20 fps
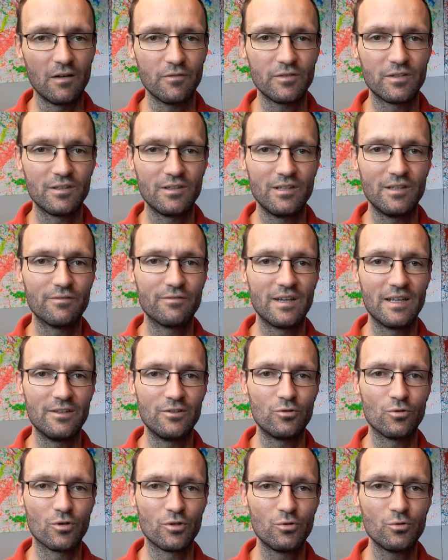after the
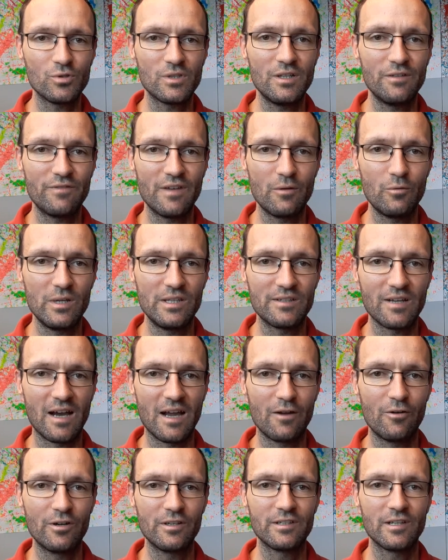event, you're usually very
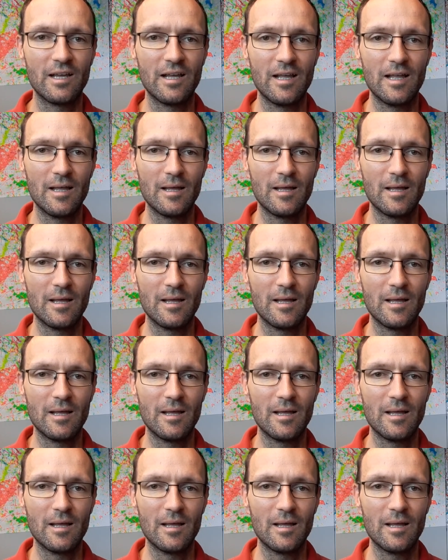tired,